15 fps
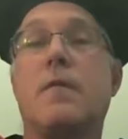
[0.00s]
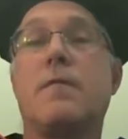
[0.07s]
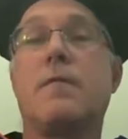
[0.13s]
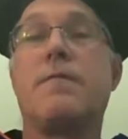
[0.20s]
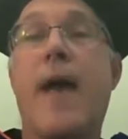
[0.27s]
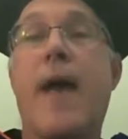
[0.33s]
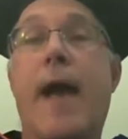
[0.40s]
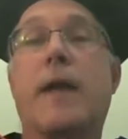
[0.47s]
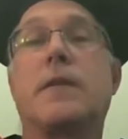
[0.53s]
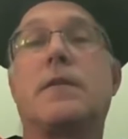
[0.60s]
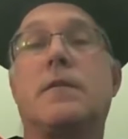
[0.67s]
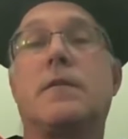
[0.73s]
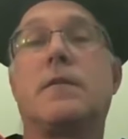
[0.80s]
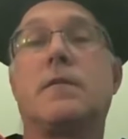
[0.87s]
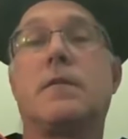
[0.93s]
fact
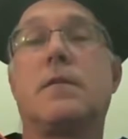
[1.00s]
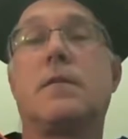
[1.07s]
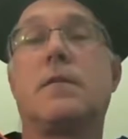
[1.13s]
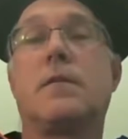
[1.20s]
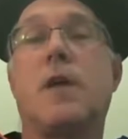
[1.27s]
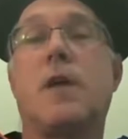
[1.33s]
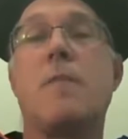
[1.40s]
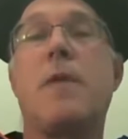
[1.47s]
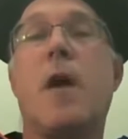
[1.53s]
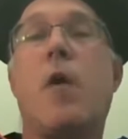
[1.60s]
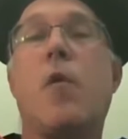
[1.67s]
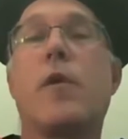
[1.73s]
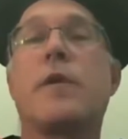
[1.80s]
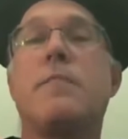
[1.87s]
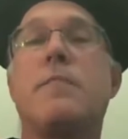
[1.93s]

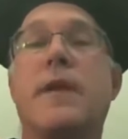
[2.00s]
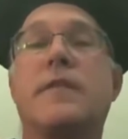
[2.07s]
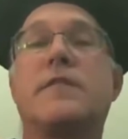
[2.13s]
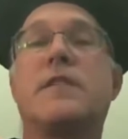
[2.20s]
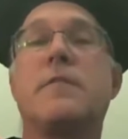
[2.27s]
about what it means